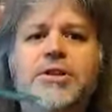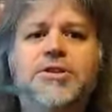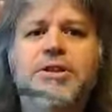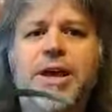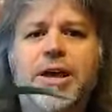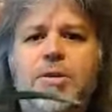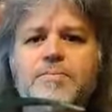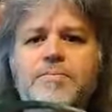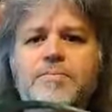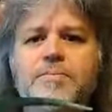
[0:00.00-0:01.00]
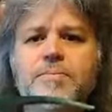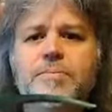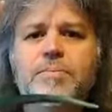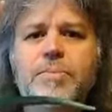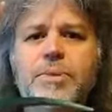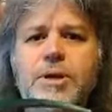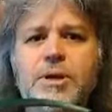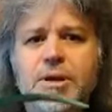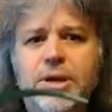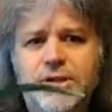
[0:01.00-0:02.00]
tail.
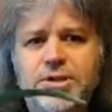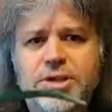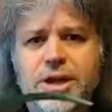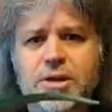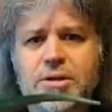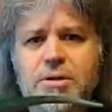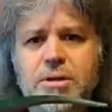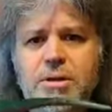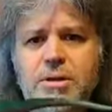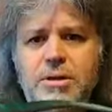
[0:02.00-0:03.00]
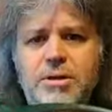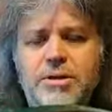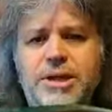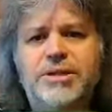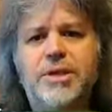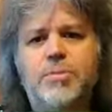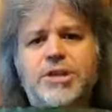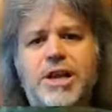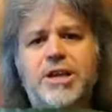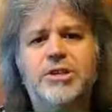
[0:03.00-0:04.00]
Its tail, they said, was
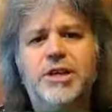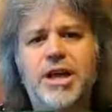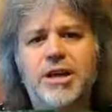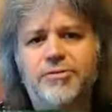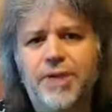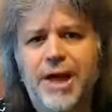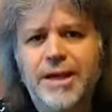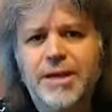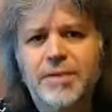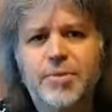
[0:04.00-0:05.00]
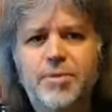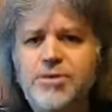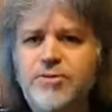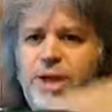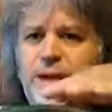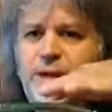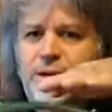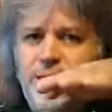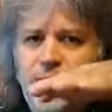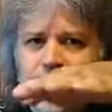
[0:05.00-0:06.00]
actually kind of flattened, but it was flattened
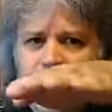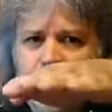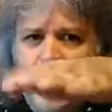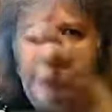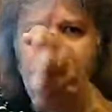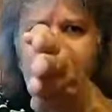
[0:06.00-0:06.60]
this way, not